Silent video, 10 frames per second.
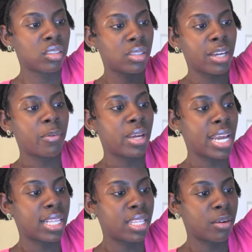So that
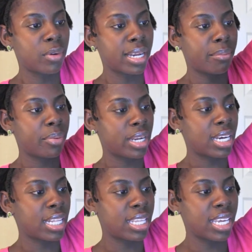way, at the, when I braid
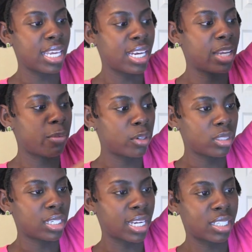it at the end, it won't
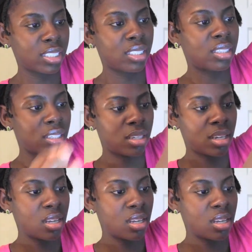look like a